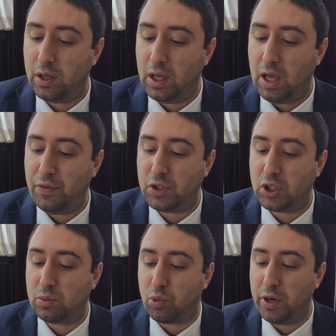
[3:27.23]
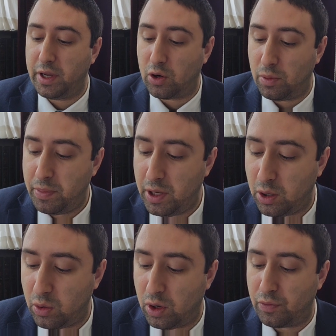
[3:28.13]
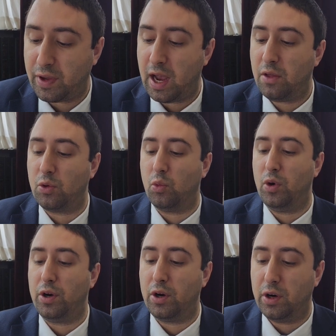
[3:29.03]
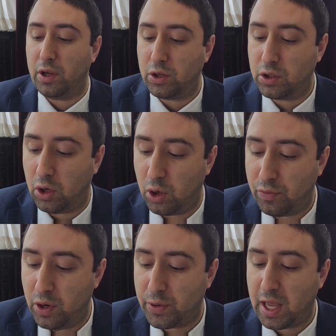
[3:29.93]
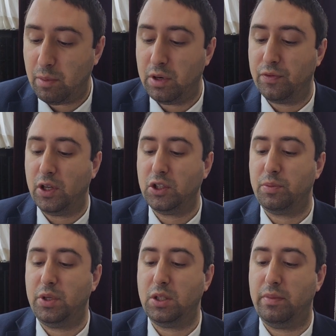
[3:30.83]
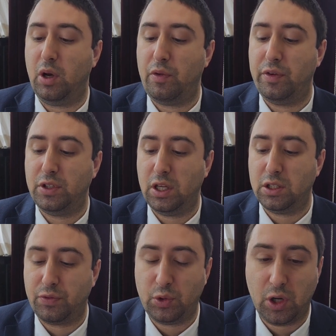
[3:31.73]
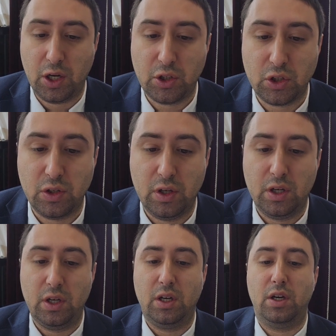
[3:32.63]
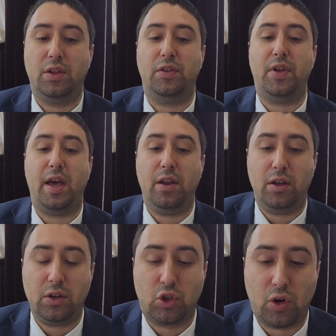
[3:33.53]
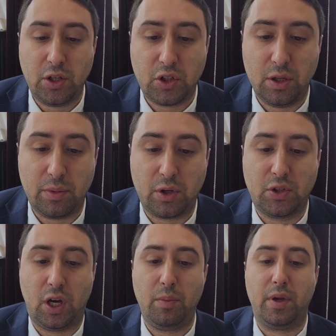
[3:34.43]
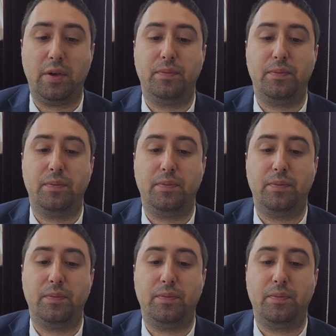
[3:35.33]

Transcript: If it's a spring or a pit of gathered water, you're tor. However, it says if you touch the dead shratzim, you're tameh.